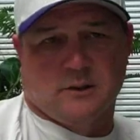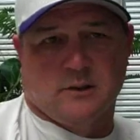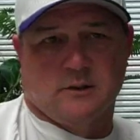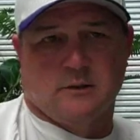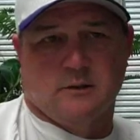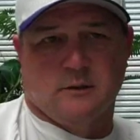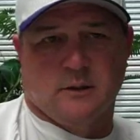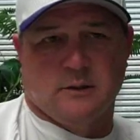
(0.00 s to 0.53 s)

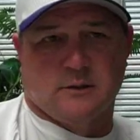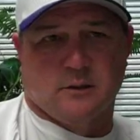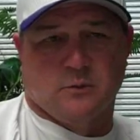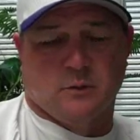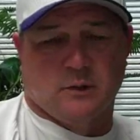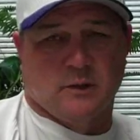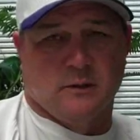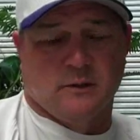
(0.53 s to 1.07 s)

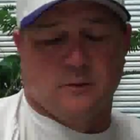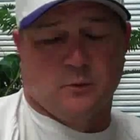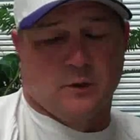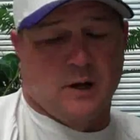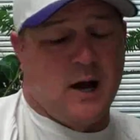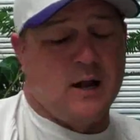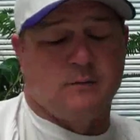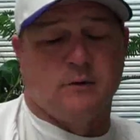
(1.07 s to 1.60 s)
that
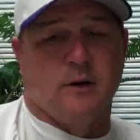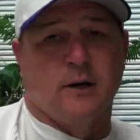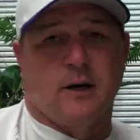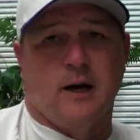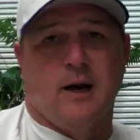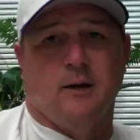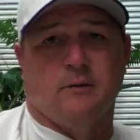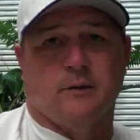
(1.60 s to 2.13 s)
we're not very
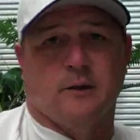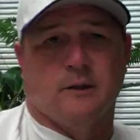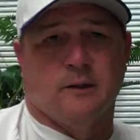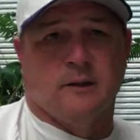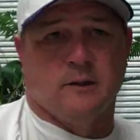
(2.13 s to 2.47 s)
confident,